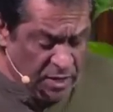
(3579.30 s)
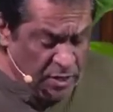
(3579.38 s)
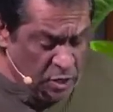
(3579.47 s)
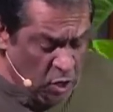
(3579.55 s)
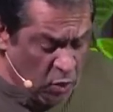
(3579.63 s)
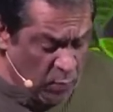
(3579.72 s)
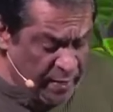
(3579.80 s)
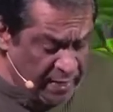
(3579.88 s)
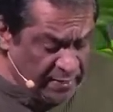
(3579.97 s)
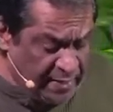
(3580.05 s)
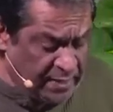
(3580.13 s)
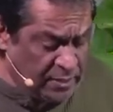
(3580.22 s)

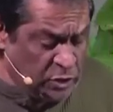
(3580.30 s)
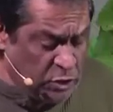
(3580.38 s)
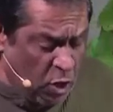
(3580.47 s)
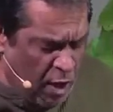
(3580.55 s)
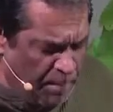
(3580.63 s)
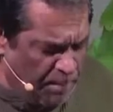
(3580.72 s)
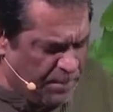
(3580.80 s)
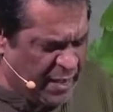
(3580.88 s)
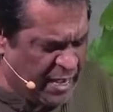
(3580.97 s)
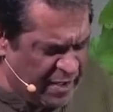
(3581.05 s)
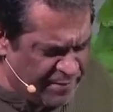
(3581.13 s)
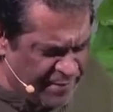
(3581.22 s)
knowing that your
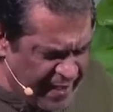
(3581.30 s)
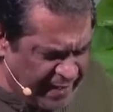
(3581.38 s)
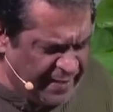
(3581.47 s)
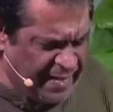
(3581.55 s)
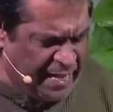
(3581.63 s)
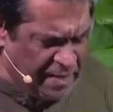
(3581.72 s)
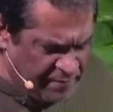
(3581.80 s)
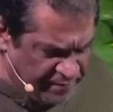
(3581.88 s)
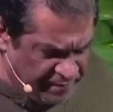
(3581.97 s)
perfect love